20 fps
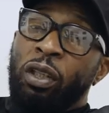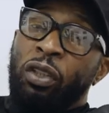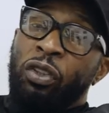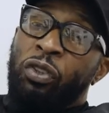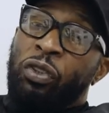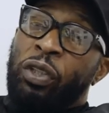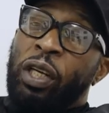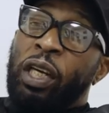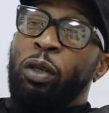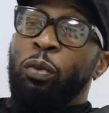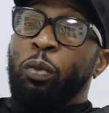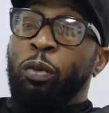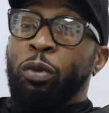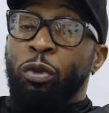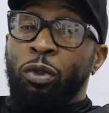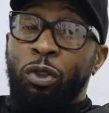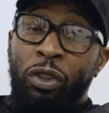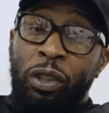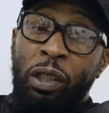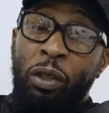stayed with
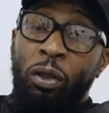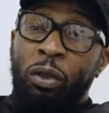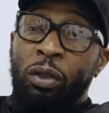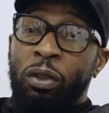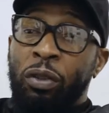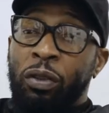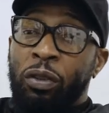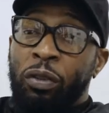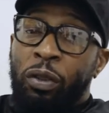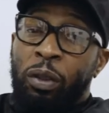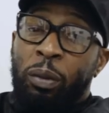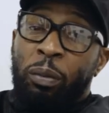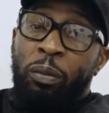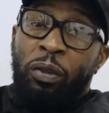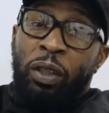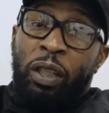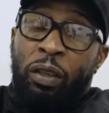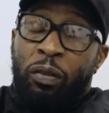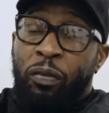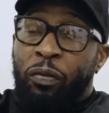us still,
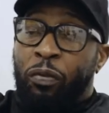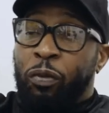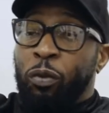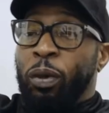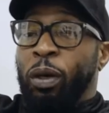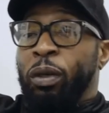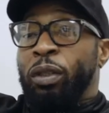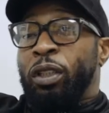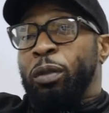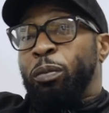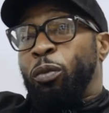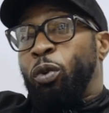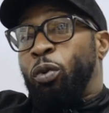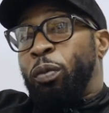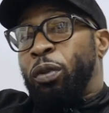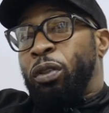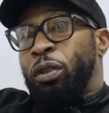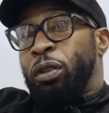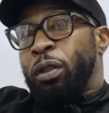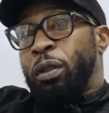even throughout these
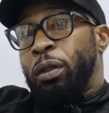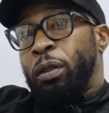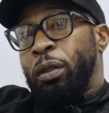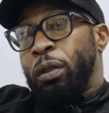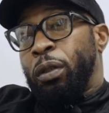moments.